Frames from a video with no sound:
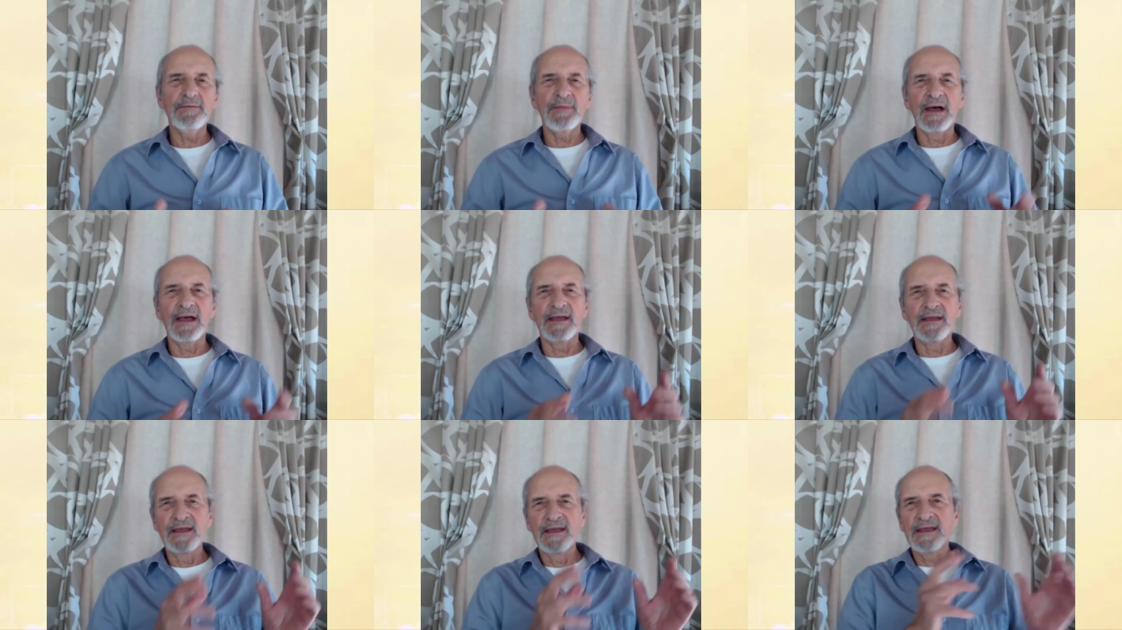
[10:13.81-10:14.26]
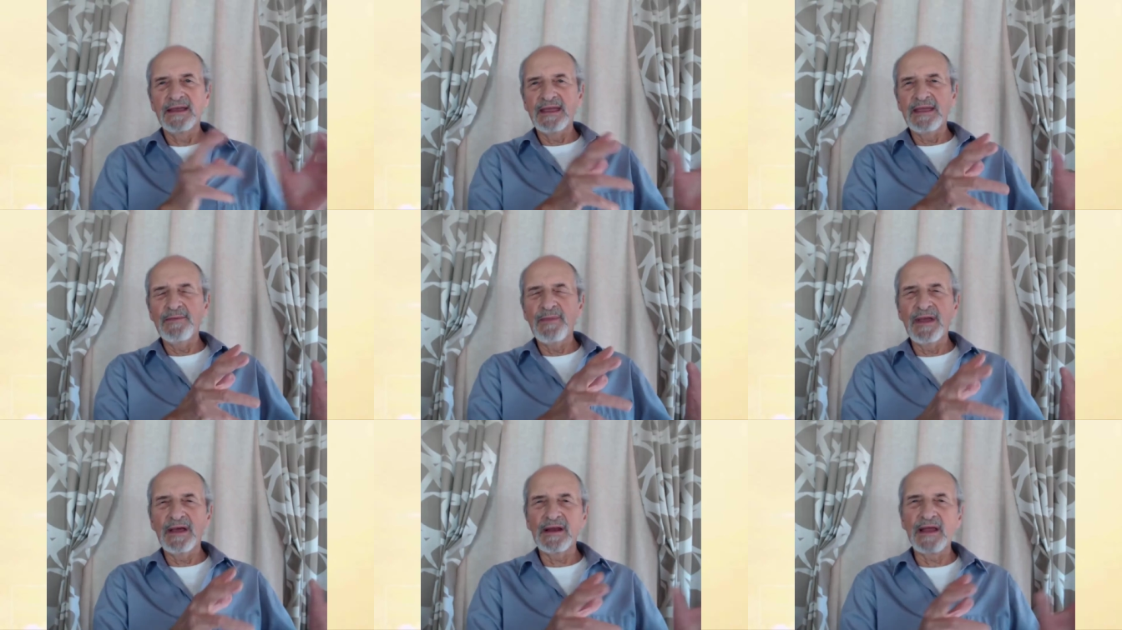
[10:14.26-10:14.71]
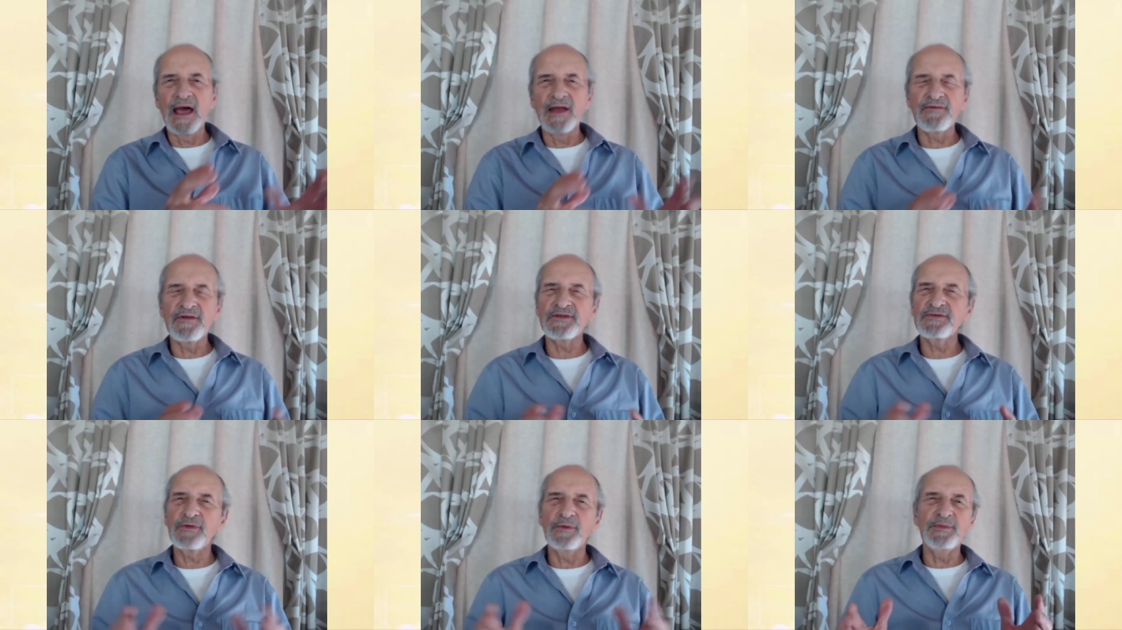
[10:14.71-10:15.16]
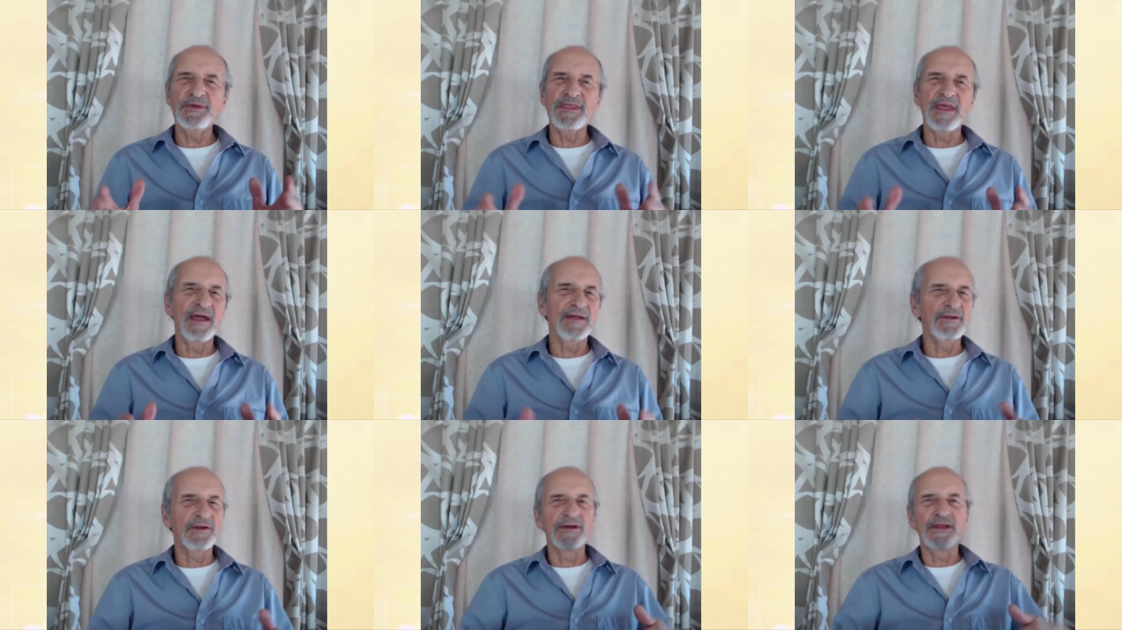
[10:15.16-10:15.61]
My email address will be
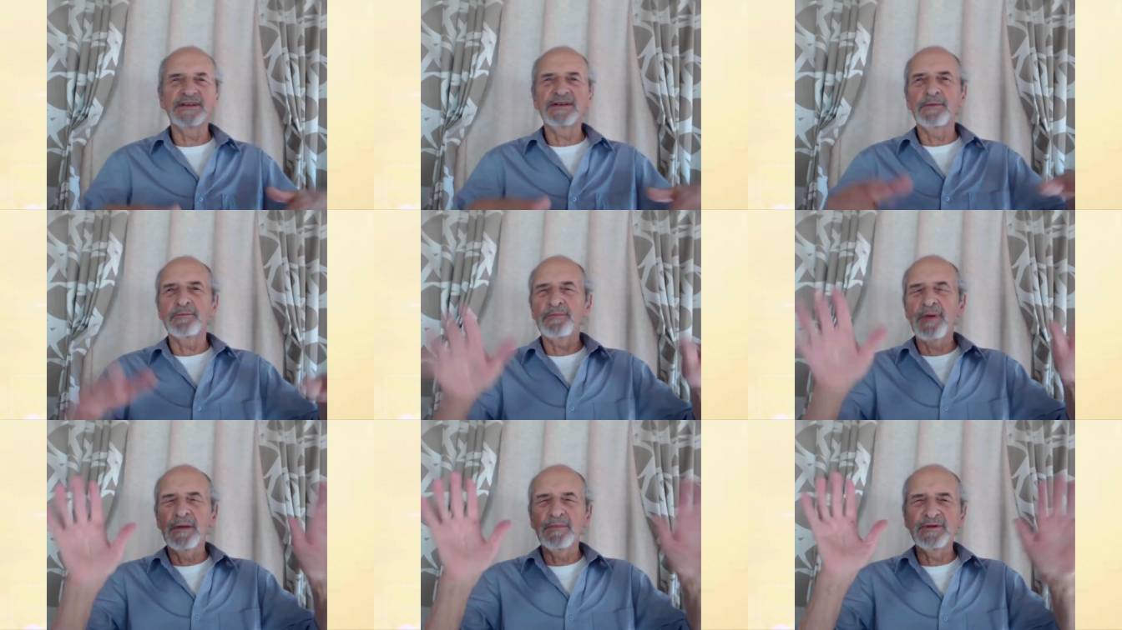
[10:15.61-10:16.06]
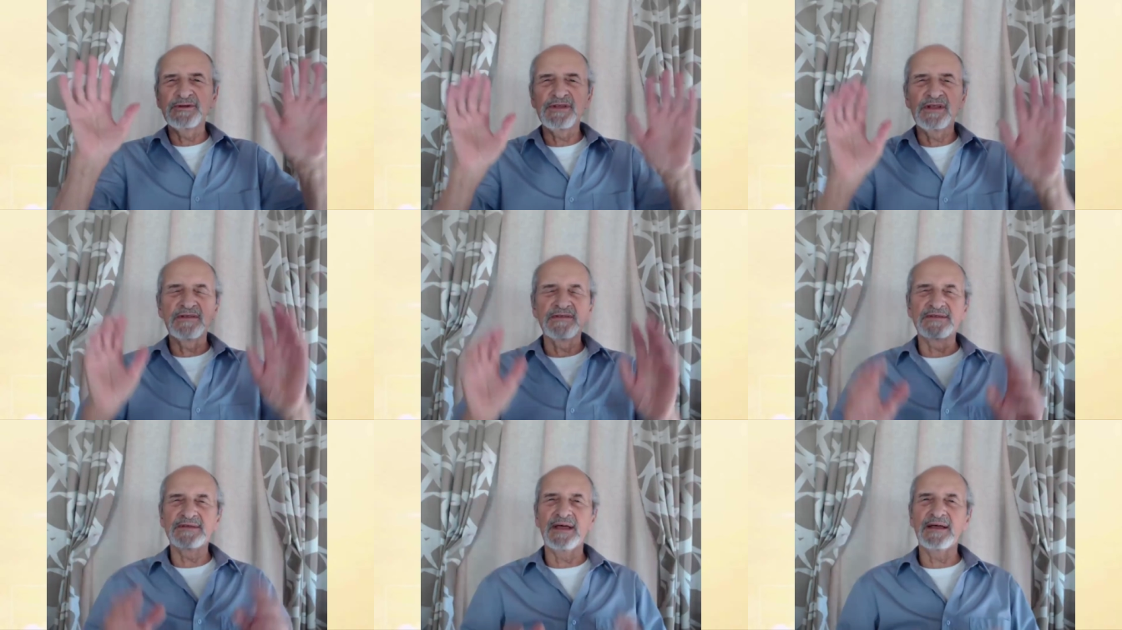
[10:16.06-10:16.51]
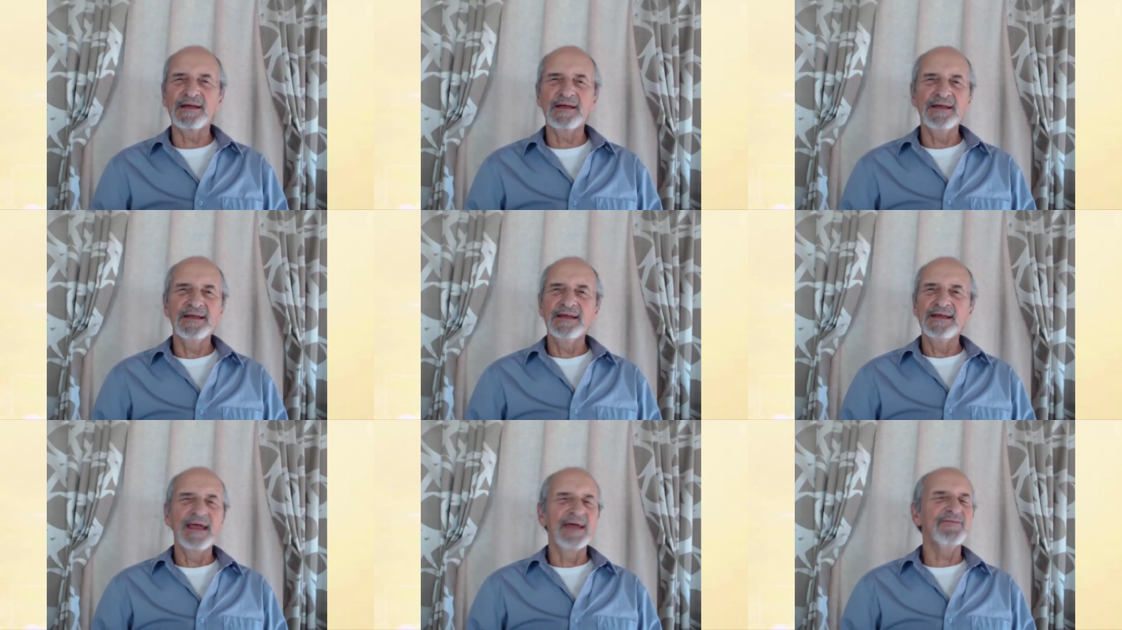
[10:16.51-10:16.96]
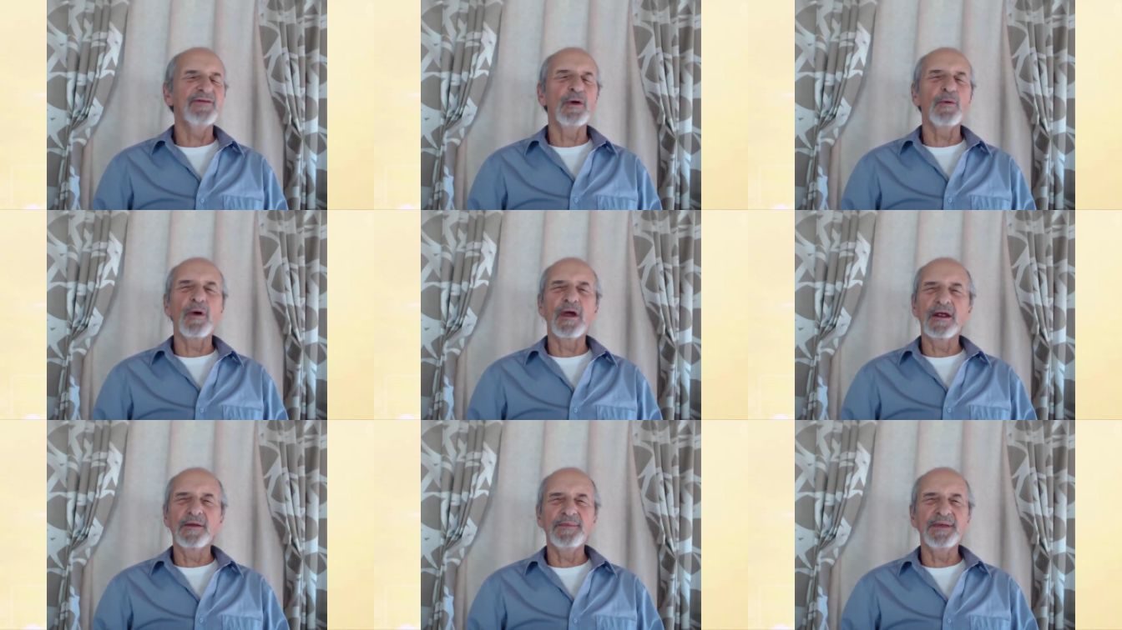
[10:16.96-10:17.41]
there. I don't like to publish it uh,
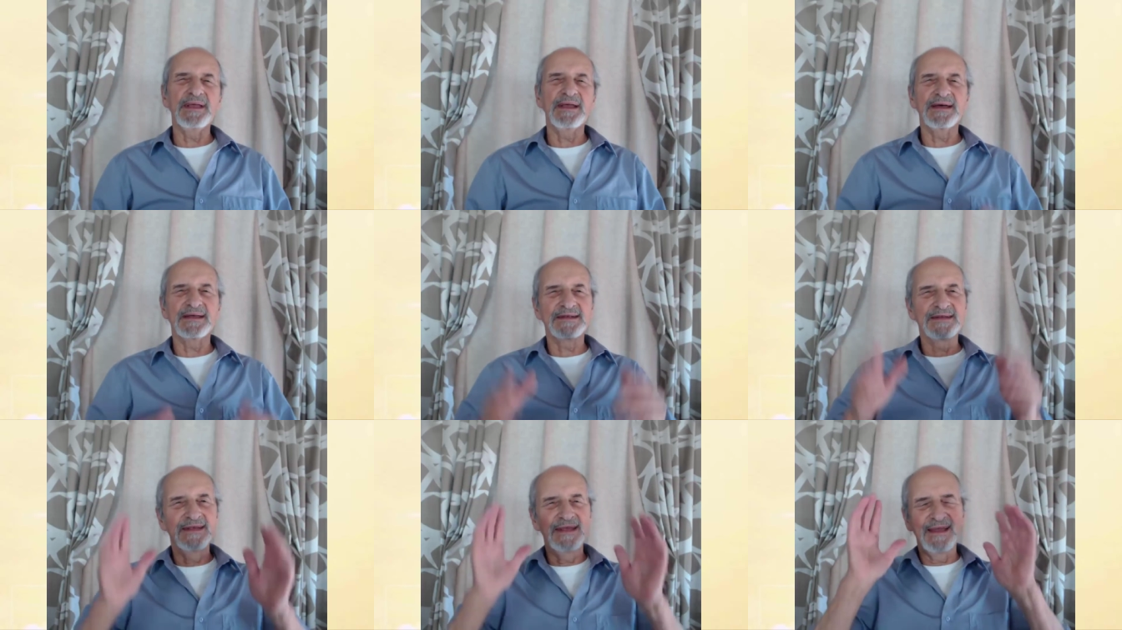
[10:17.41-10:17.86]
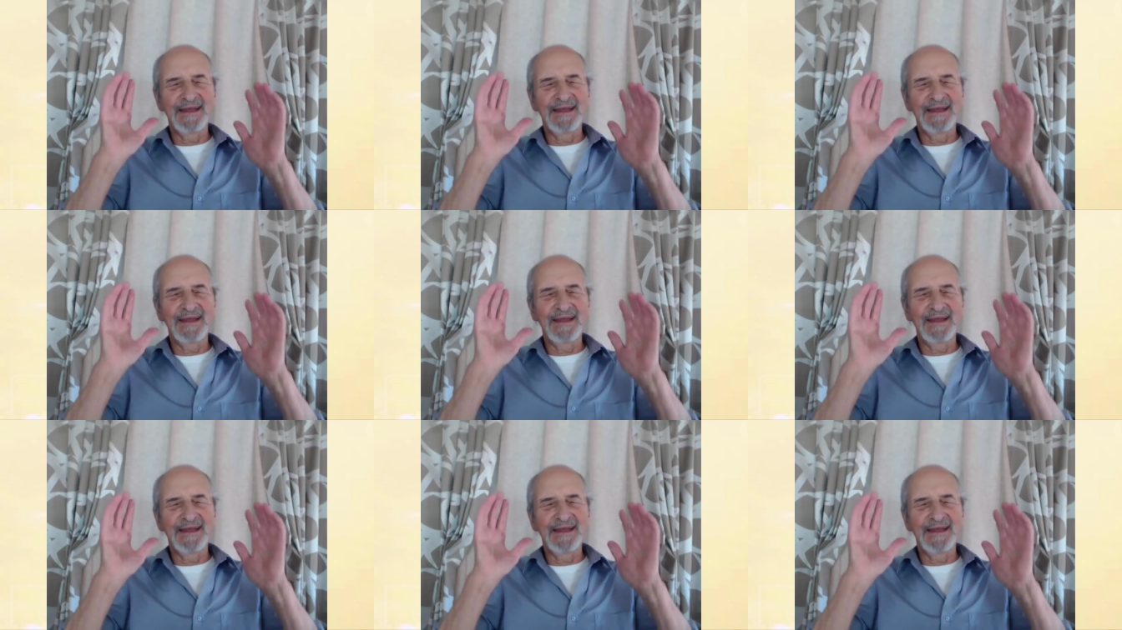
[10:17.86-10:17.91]
everywhere because